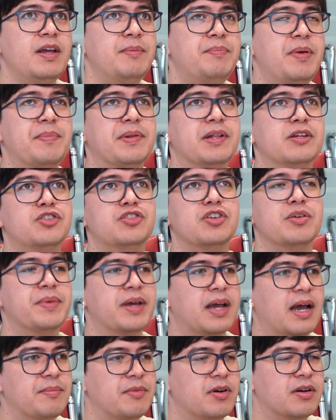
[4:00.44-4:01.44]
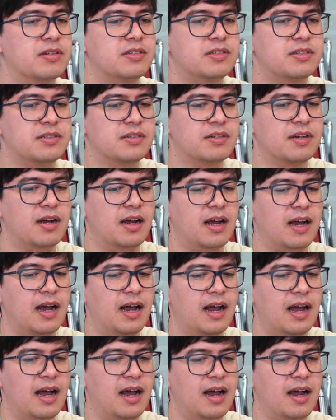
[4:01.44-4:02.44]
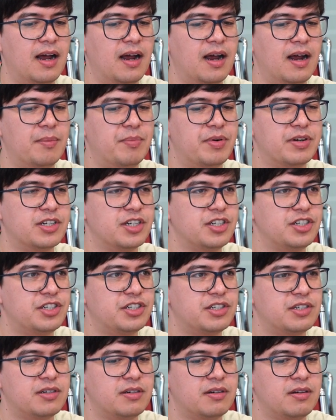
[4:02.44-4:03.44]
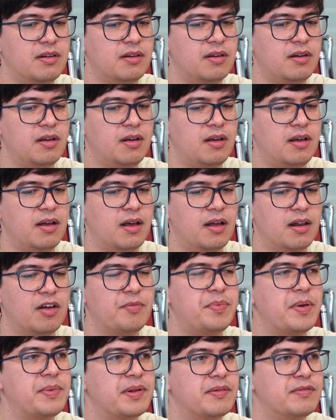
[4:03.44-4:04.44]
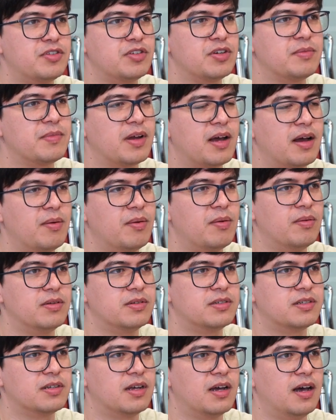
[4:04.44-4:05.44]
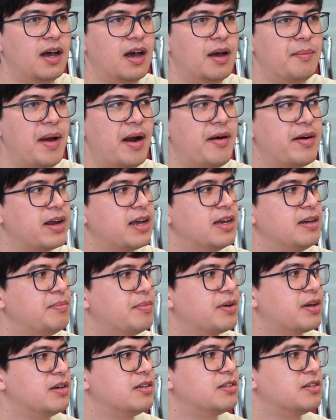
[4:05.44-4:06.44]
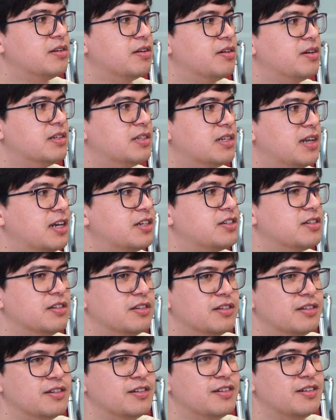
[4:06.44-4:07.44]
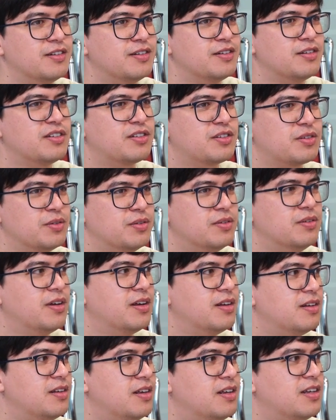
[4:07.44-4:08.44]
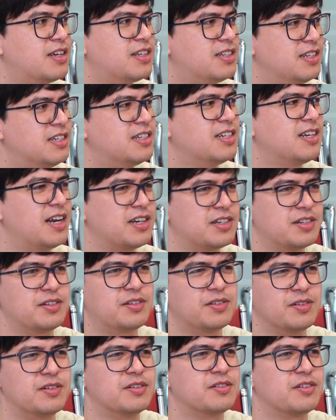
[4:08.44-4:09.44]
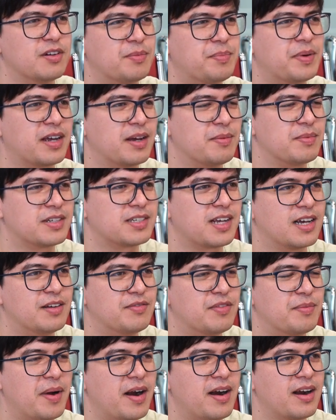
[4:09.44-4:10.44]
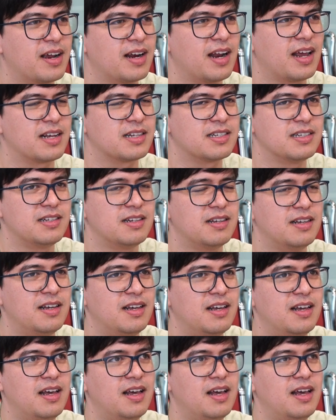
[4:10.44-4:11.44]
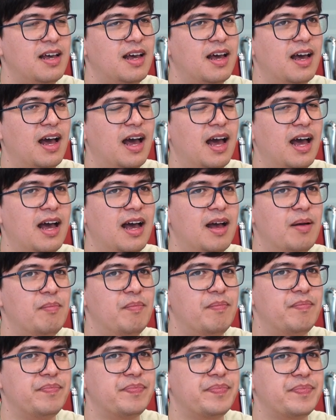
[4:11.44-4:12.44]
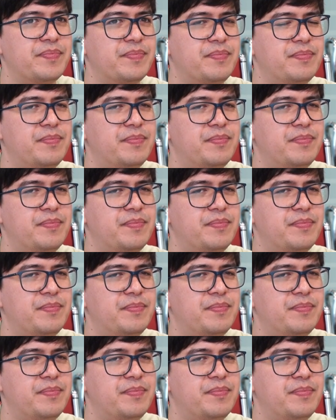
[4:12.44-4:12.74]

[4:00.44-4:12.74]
people assuming I'm not uh, British a lot of people have assumed I was uh, American because, you know, international school, international students sort of pick up this kind of American accent. Um,